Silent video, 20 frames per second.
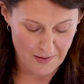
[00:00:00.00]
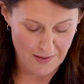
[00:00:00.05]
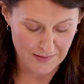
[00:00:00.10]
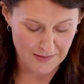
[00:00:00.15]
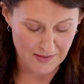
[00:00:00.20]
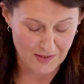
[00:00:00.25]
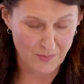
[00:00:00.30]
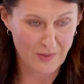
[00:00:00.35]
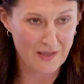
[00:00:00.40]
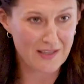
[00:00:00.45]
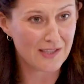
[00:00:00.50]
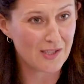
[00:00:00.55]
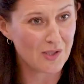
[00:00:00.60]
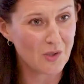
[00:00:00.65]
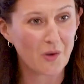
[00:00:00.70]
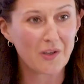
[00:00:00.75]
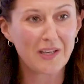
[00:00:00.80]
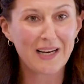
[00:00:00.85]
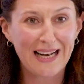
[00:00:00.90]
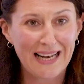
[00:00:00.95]
persons where it's
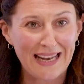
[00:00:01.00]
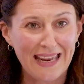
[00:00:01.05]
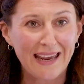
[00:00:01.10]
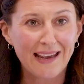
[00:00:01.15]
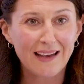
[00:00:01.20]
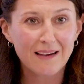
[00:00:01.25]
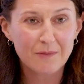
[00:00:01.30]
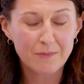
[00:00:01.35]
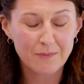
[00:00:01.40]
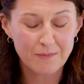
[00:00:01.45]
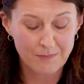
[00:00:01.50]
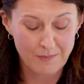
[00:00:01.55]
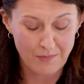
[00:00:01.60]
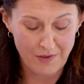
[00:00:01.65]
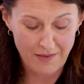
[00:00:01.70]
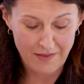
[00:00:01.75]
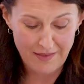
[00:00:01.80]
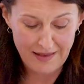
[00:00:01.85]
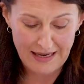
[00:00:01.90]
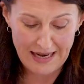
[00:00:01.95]
not clear
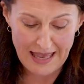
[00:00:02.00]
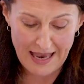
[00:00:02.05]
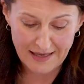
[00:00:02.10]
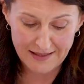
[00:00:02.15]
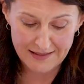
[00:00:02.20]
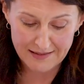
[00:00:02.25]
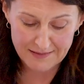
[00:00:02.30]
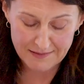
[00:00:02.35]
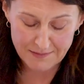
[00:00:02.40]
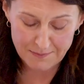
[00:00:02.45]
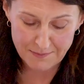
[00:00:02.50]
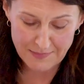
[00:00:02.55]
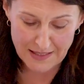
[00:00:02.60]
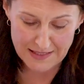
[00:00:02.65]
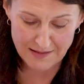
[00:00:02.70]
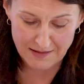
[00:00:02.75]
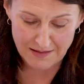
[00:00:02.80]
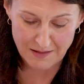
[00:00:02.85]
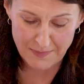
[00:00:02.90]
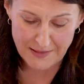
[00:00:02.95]
whether they lack
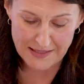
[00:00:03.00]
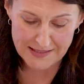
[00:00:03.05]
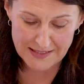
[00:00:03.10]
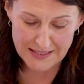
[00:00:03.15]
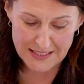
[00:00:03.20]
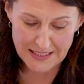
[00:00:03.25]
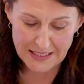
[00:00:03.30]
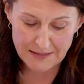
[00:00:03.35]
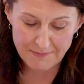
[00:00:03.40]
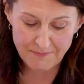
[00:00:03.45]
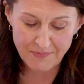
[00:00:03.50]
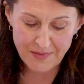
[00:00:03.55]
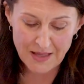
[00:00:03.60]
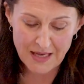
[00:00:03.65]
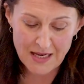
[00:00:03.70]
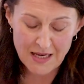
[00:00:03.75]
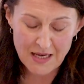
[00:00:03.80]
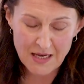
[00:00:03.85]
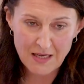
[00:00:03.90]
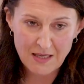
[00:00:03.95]
mental capacity.
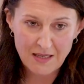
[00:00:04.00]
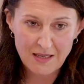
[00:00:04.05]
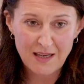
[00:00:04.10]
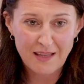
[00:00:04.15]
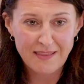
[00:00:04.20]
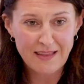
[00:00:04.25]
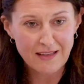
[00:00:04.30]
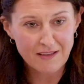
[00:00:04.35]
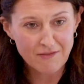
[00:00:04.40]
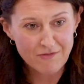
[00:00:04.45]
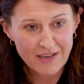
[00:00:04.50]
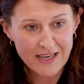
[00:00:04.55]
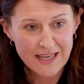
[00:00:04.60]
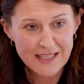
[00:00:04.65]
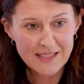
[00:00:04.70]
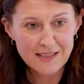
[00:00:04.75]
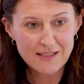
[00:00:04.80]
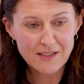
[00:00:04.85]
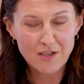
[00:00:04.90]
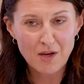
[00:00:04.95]
And then it
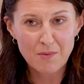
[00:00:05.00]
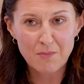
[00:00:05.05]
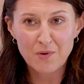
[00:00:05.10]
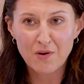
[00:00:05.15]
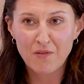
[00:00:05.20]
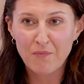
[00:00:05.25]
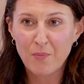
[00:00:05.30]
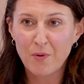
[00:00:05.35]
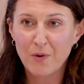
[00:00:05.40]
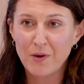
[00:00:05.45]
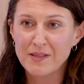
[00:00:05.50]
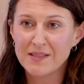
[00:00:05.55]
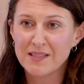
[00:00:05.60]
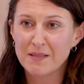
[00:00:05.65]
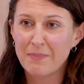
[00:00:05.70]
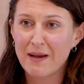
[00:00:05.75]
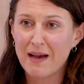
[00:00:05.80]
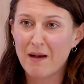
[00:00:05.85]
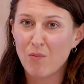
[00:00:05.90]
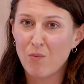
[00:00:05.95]
raises a number of points
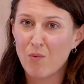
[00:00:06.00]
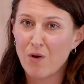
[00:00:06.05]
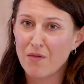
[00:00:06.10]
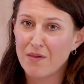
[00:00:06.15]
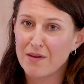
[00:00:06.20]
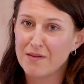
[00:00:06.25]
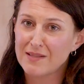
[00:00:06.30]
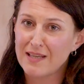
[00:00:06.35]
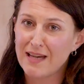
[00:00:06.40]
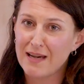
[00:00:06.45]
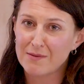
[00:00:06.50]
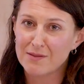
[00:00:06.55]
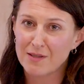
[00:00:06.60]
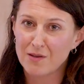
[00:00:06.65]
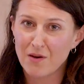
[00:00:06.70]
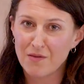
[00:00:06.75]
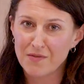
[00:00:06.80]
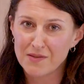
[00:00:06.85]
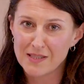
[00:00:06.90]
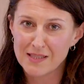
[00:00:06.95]
about what those
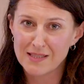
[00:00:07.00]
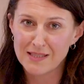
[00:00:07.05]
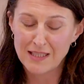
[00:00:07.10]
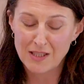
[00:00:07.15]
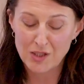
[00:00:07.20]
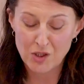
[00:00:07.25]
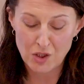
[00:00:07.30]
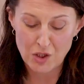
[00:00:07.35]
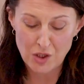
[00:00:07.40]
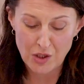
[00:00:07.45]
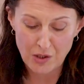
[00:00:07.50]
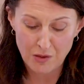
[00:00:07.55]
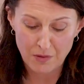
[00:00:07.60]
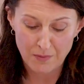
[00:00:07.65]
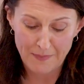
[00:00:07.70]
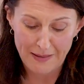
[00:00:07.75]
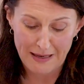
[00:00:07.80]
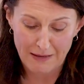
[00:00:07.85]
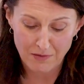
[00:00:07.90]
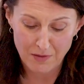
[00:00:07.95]
housing officers need to do
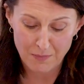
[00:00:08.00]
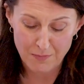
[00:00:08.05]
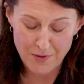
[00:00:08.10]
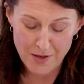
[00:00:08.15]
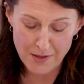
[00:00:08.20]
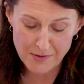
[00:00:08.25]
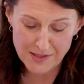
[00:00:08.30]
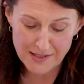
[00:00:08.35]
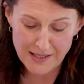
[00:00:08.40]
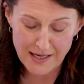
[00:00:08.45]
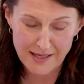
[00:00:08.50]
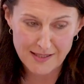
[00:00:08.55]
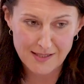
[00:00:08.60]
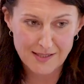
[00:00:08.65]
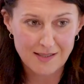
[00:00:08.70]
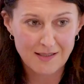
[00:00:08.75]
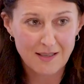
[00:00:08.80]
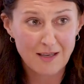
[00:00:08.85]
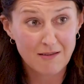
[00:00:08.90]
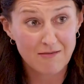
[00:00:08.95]
about the
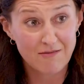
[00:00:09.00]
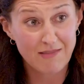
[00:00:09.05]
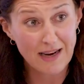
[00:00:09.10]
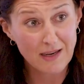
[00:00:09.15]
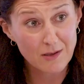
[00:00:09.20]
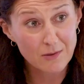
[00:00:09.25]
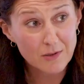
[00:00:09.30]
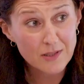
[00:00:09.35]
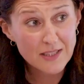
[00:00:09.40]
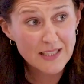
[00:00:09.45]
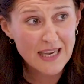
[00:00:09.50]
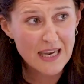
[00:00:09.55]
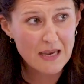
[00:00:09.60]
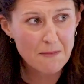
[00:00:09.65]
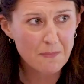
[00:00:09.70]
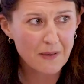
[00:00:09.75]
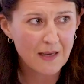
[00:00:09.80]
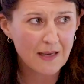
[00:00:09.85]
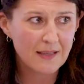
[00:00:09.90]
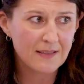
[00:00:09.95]
process, record
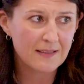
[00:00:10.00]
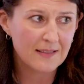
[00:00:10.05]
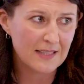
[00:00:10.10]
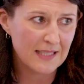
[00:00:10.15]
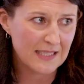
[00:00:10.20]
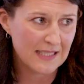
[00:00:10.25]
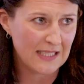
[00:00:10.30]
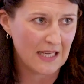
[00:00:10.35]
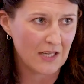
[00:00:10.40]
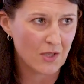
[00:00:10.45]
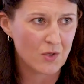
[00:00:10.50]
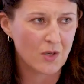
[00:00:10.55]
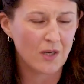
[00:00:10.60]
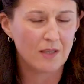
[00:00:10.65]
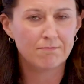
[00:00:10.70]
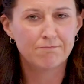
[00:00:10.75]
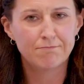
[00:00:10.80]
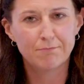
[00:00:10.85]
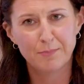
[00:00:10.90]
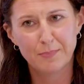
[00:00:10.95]
keeping,
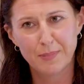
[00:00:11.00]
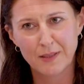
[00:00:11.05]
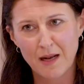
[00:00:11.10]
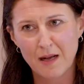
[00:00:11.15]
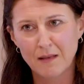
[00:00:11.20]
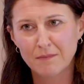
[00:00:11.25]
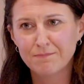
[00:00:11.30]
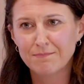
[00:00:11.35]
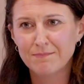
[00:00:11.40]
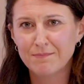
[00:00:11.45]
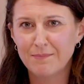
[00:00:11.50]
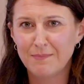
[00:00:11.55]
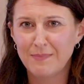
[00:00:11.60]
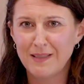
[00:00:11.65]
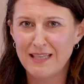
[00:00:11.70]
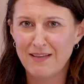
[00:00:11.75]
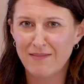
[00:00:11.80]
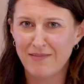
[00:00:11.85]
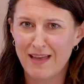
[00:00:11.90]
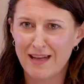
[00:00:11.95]
etc. But I'll
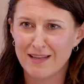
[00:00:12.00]
leave